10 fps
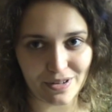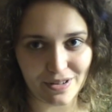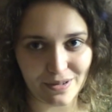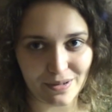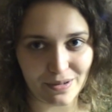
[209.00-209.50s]
And
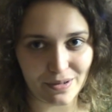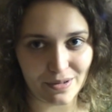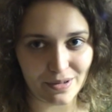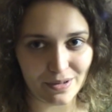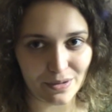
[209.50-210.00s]
that's part of
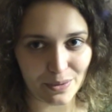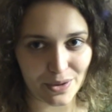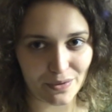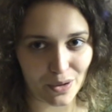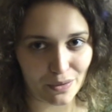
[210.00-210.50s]
it, really,
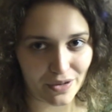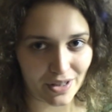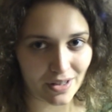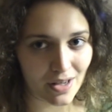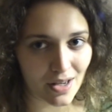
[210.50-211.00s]
the part of the
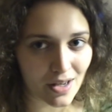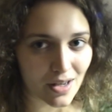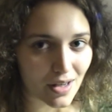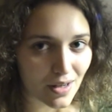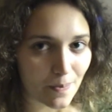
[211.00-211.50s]
process.
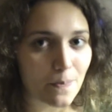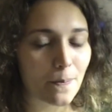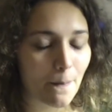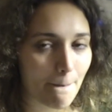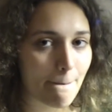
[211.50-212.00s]
Because if you're
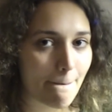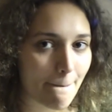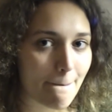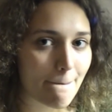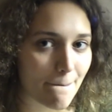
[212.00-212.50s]
happy with what you're
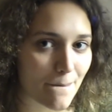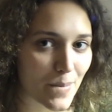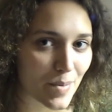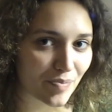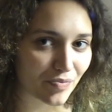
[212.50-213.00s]
doing, then
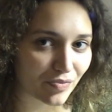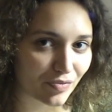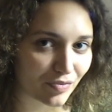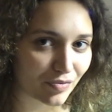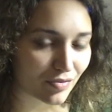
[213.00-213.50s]

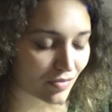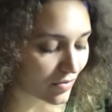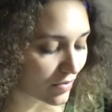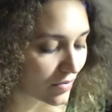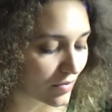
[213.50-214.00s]
you uh,
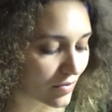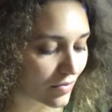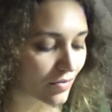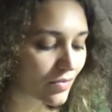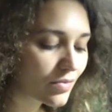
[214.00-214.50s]
then you're not going to
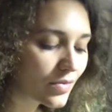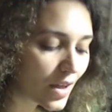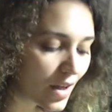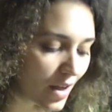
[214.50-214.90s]
progress, are you?